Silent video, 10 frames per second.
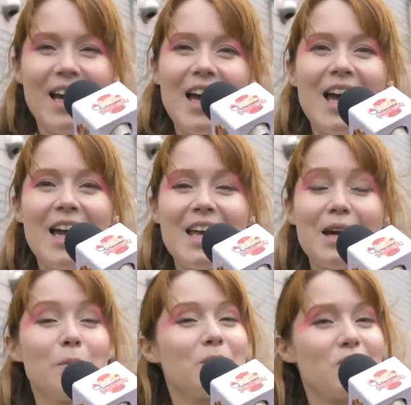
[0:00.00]
And I
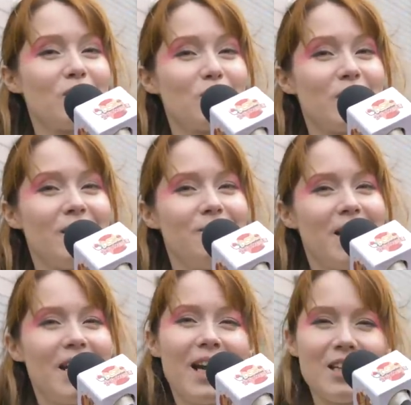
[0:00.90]
hope you enjoyed this video.
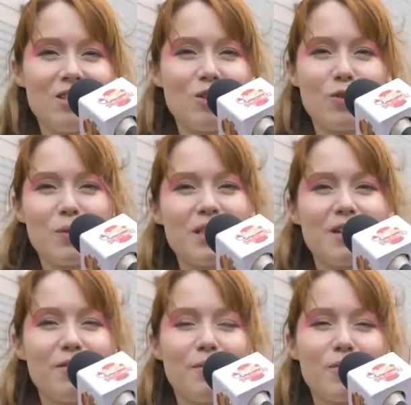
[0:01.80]
And I'll catch you soon for more
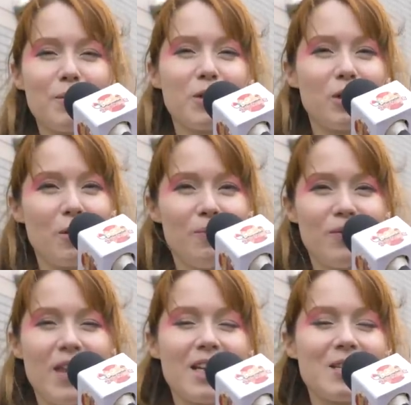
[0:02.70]
stuff from Tokyo
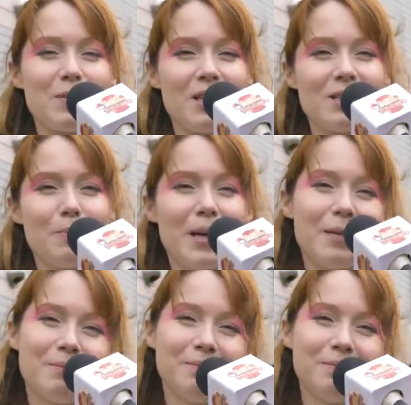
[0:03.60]
with Ask Japanese. Bye!